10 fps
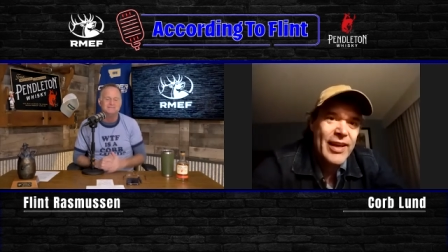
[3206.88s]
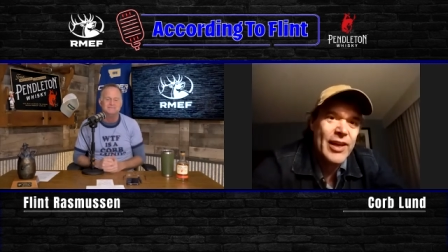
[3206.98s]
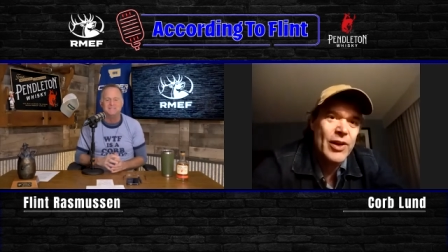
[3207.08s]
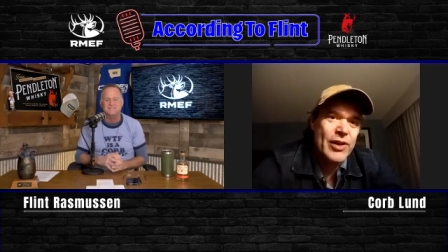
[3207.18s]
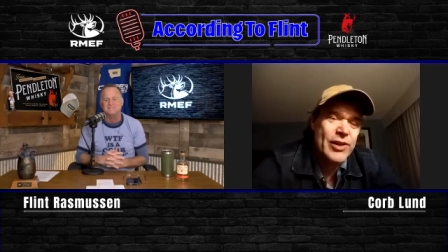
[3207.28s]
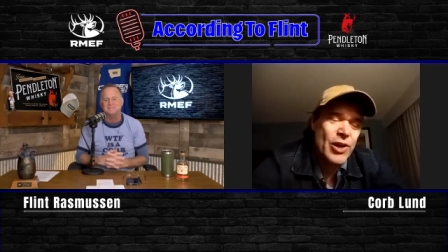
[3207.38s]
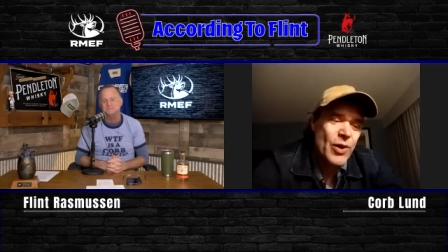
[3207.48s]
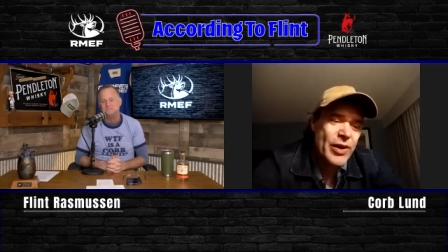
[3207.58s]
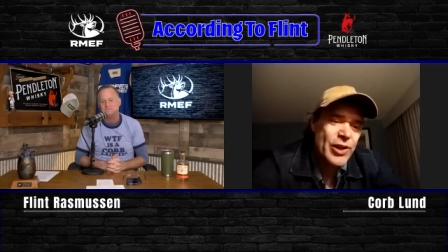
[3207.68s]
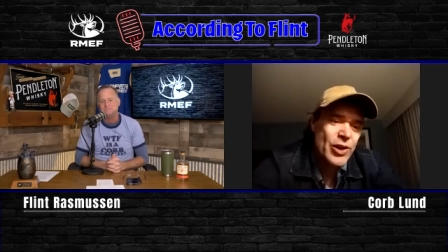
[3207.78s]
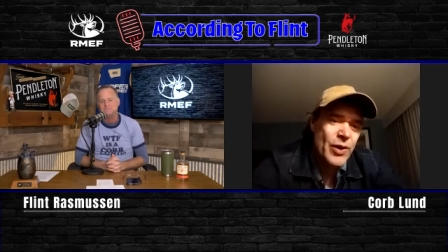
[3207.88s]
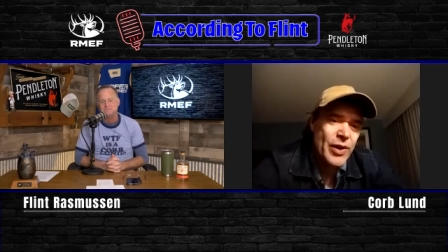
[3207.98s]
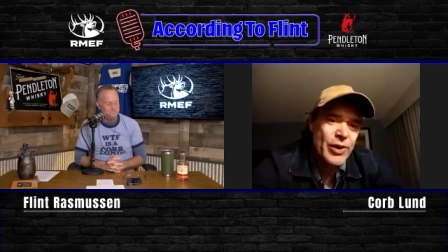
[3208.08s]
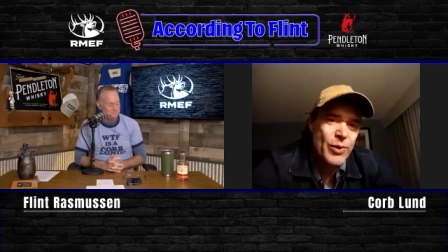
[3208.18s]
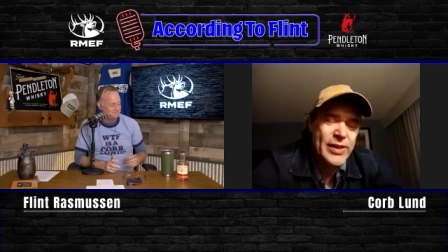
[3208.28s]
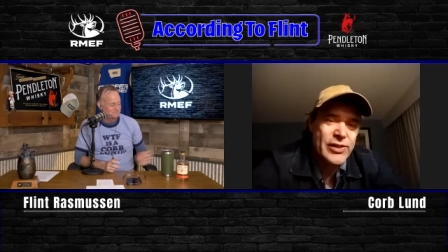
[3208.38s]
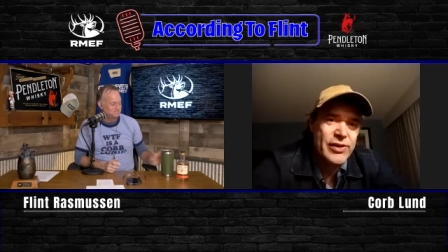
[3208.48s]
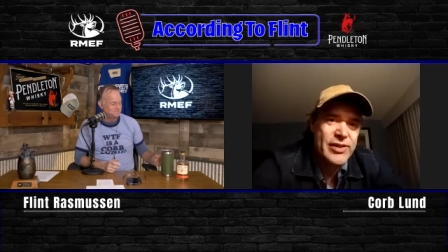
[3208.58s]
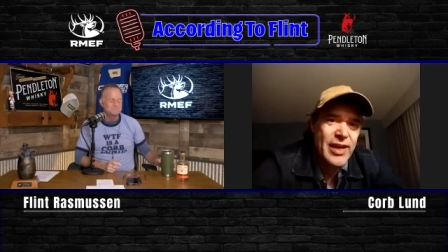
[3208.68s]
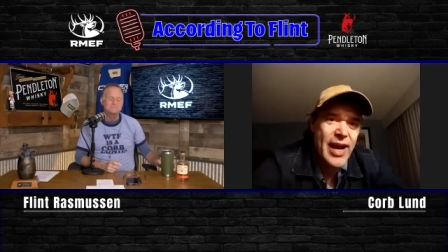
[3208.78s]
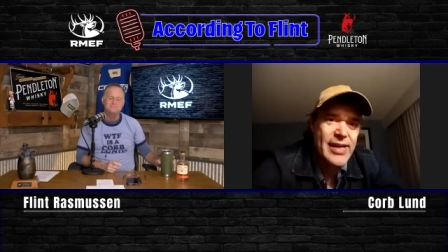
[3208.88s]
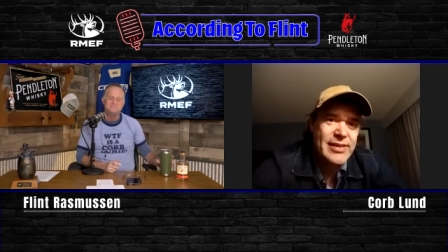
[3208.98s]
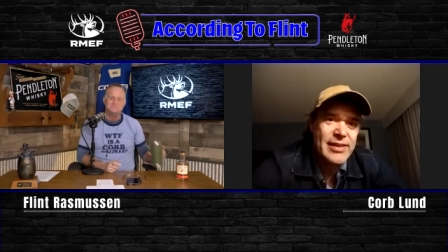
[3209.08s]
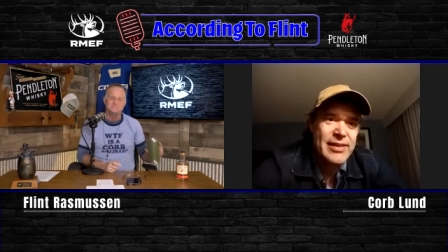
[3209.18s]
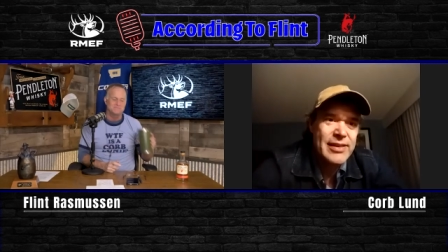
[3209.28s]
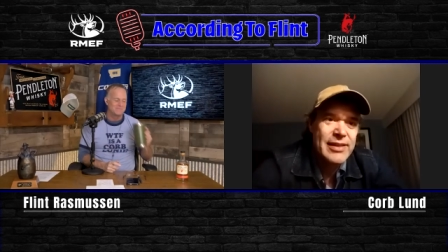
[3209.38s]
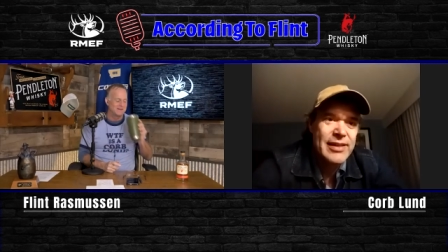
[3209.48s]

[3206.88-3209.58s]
there you, you go. know, you know, you know, under Western skies.